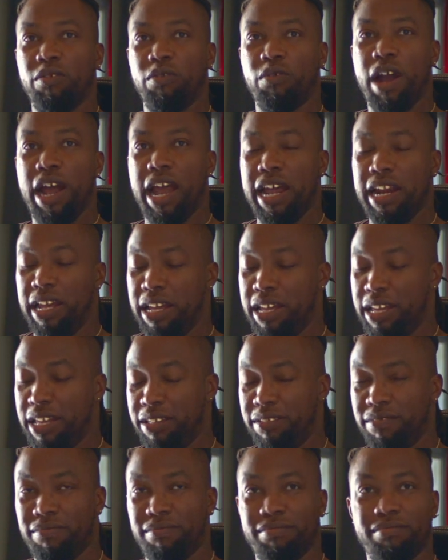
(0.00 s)

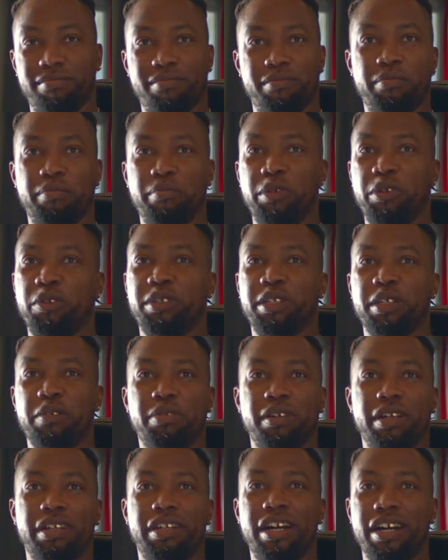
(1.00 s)
writing,
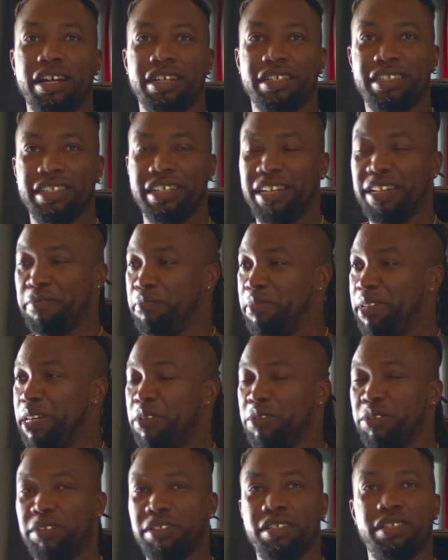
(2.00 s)
music production,
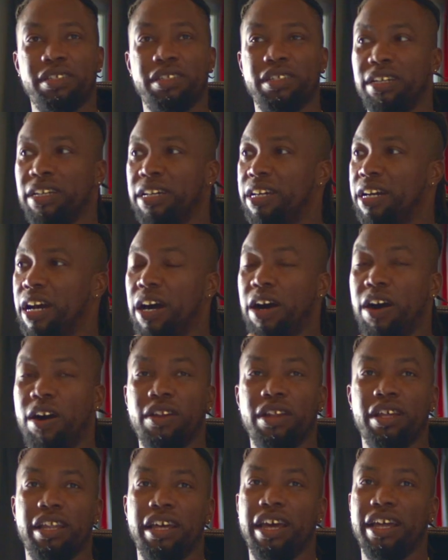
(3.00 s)
beats,
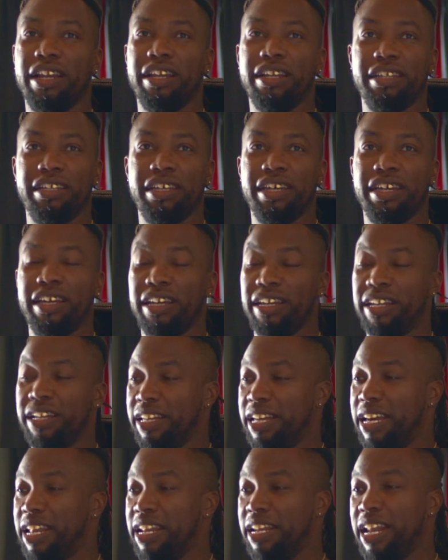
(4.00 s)
all of that. Yeah,
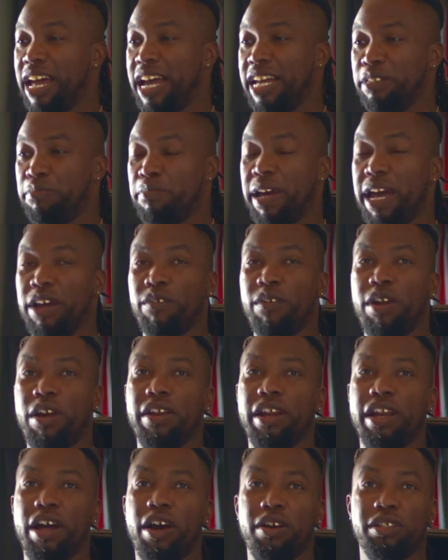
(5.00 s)
got a nice
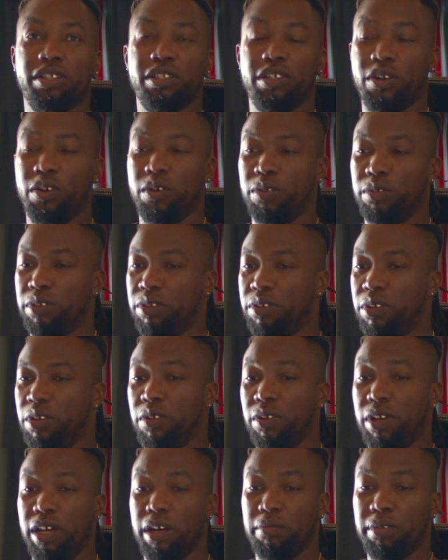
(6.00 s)
background and also, you
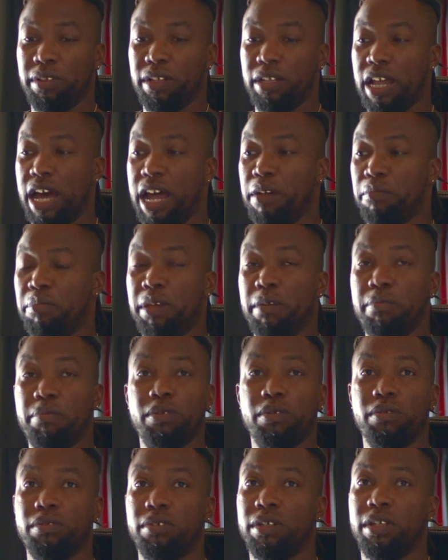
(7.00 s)
know, helped a lot of
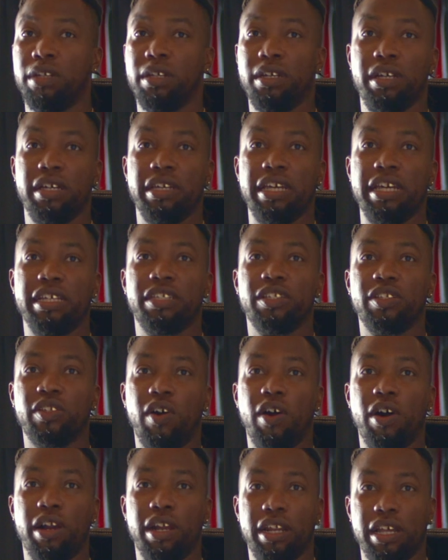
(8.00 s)
people get
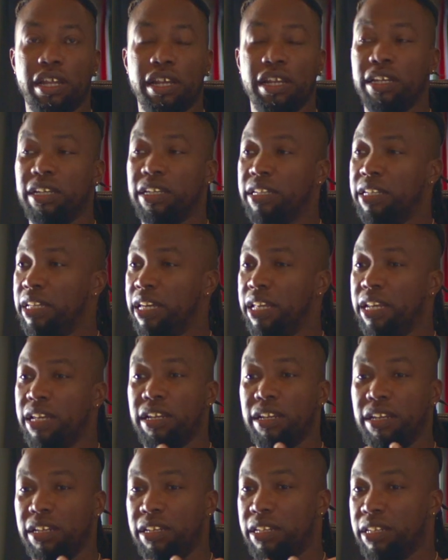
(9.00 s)
started and get
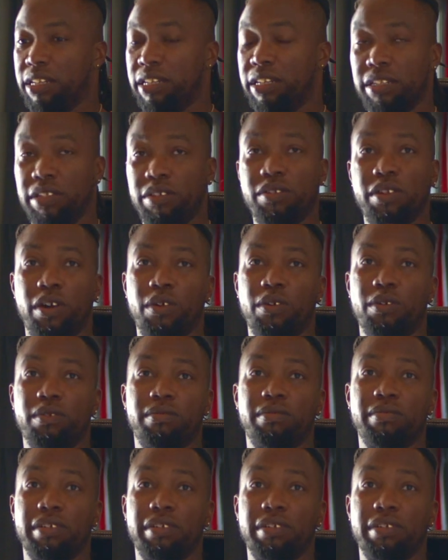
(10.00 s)
in, you know,